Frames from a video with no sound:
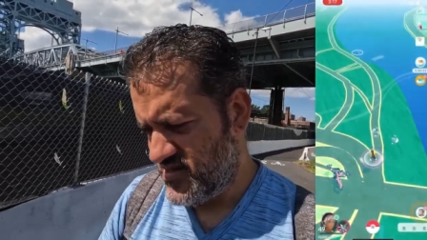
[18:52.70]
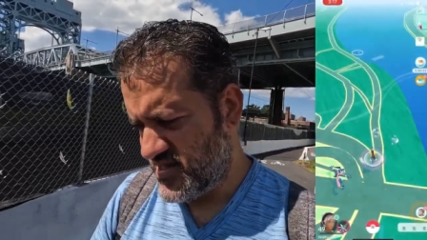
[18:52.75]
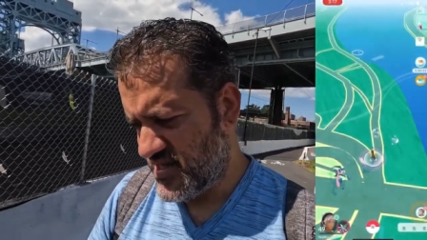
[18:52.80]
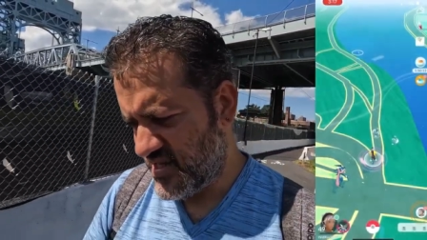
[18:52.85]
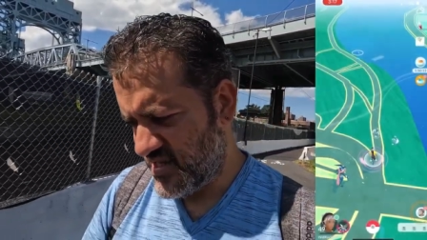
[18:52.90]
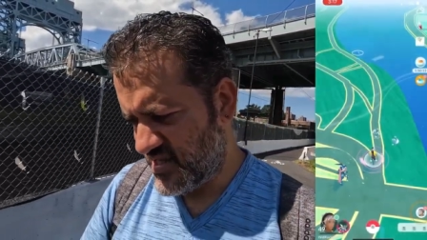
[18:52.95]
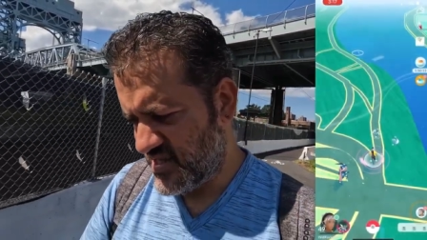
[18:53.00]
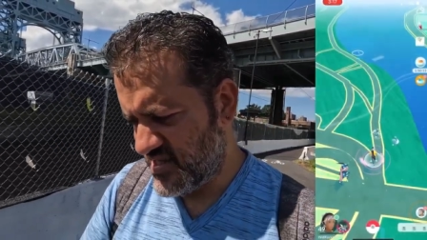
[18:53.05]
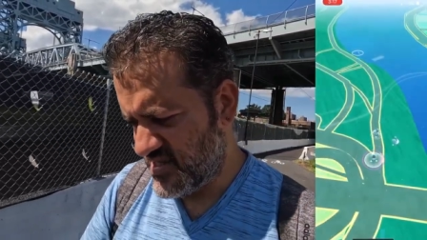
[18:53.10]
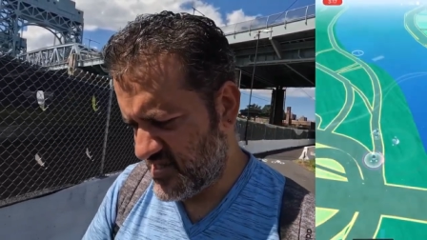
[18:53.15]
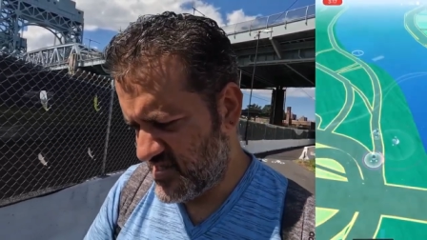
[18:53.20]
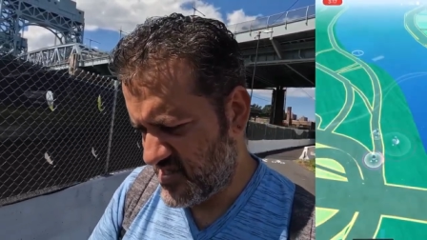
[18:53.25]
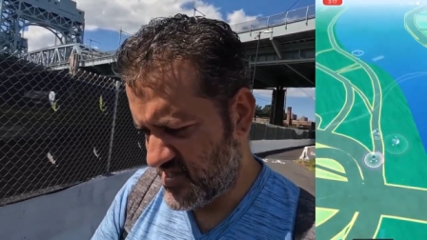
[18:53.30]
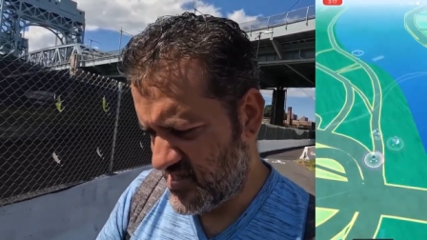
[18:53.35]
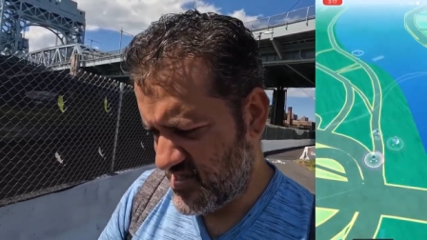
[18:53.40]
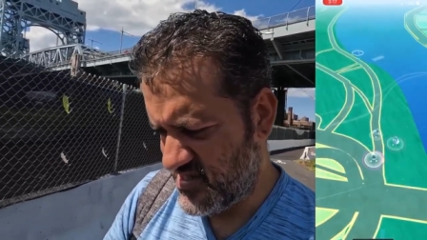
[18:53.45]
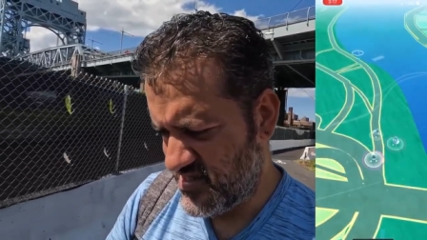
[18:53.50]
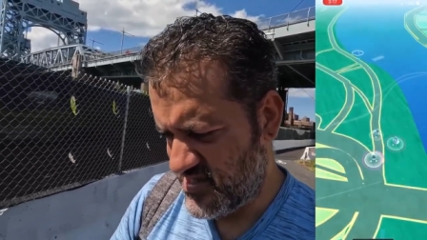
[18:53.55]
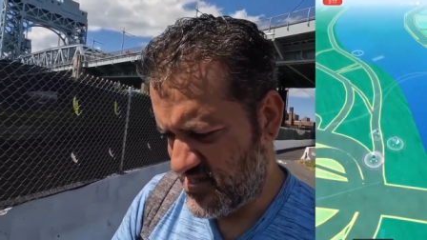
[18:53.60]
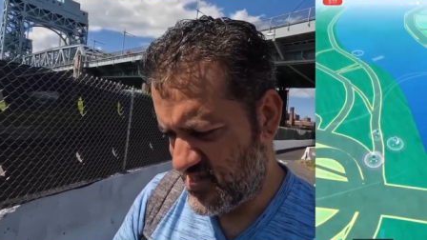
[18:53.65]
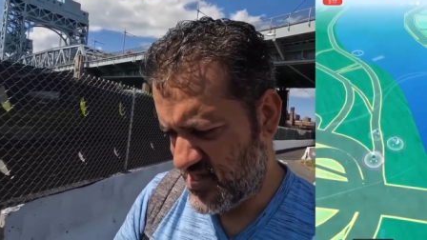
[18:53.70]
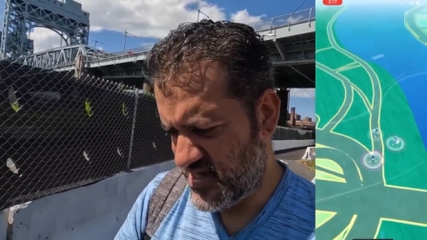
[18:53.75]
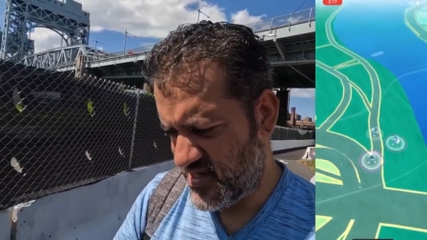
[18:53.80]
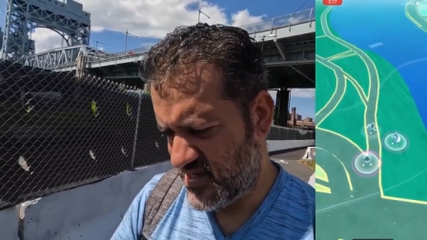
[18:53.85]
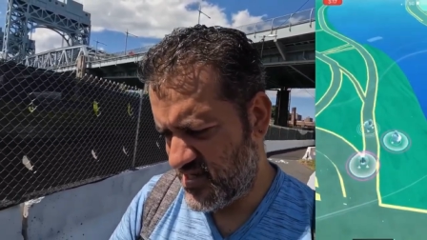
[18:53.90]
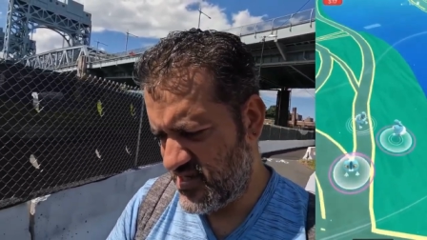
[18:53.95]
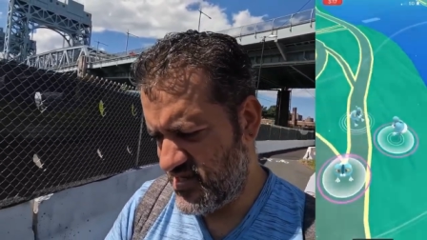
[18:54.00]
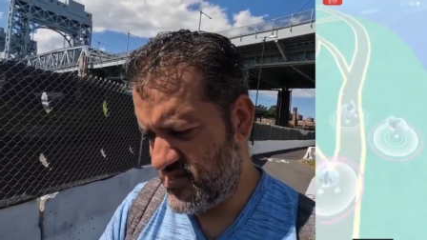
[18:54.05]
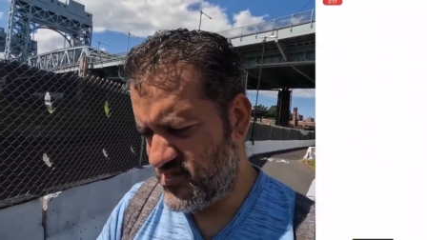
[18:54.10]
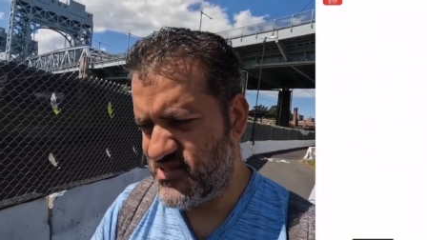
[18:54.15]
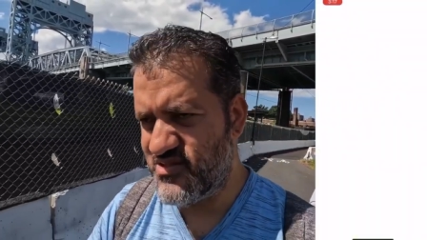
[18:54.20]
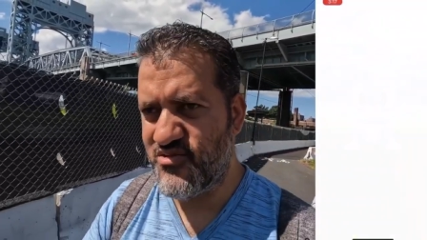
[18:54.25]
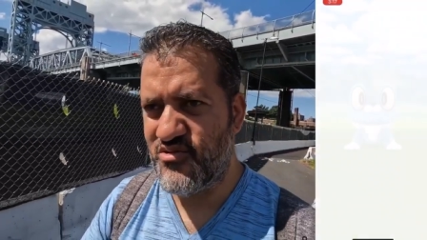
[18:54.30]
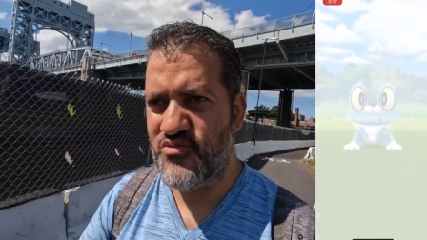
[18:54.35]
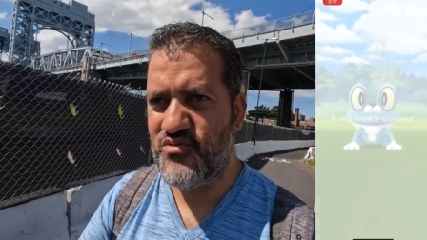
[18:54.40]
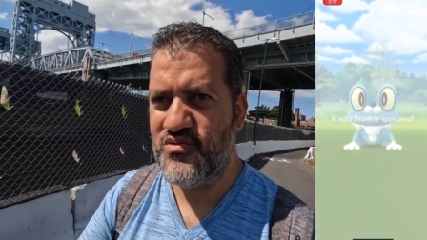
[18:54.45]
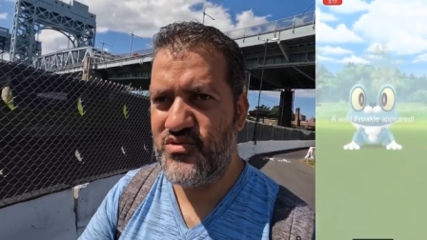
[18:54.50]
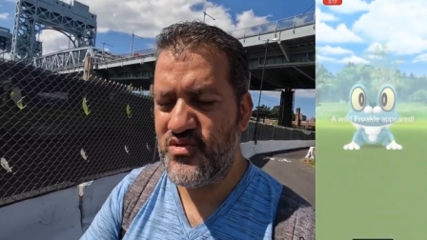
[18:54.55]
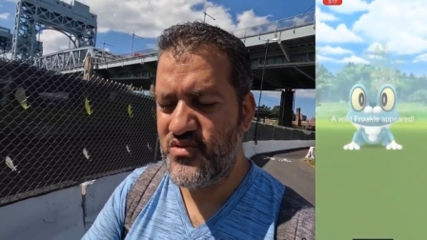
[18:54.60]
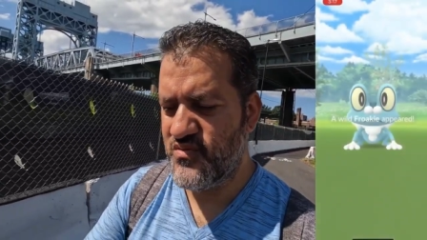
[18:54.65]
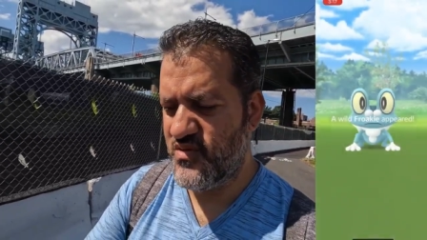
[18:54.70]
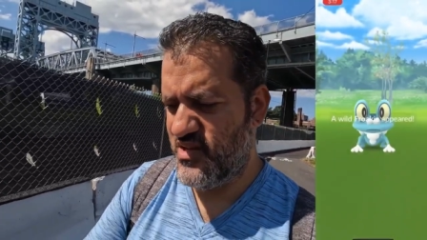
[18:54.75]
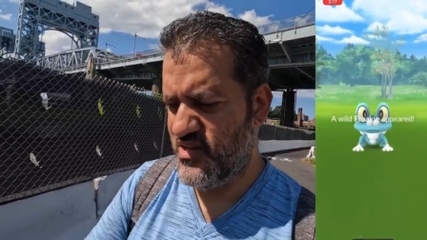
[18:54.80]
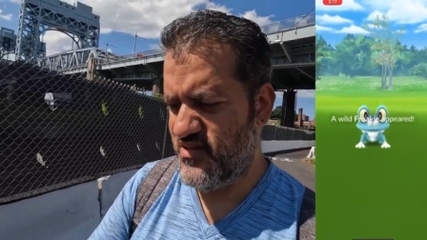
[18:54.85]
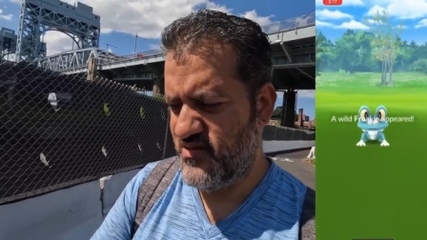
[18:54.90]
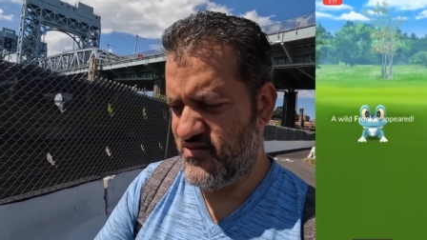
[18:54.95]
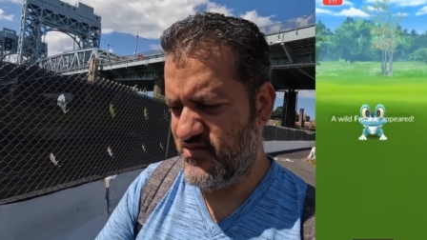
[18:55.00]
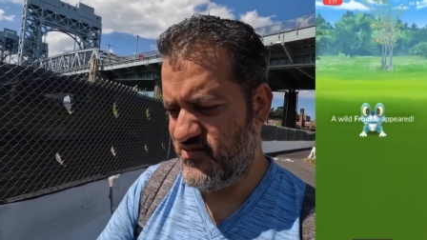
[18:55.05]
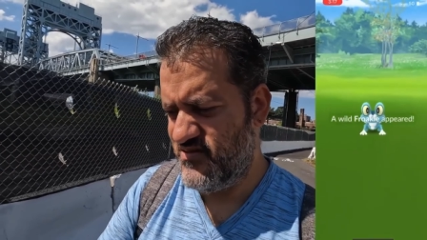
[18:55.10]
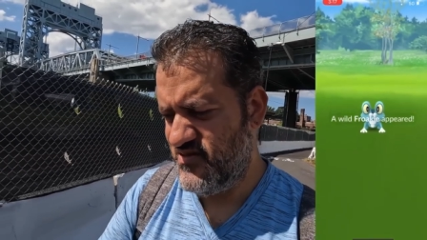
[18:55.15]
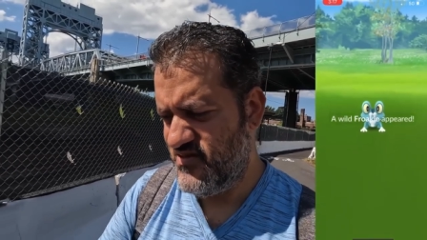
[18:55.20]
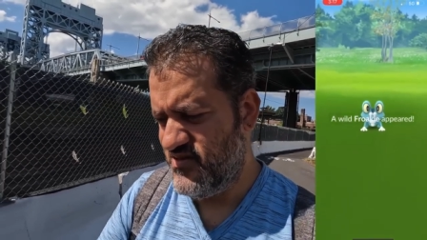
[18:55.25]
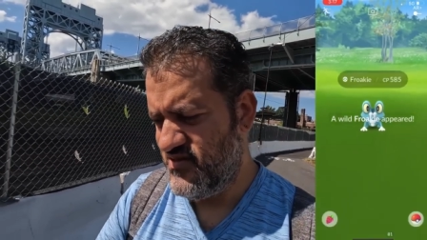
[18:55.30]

Check this. Check these through two right here.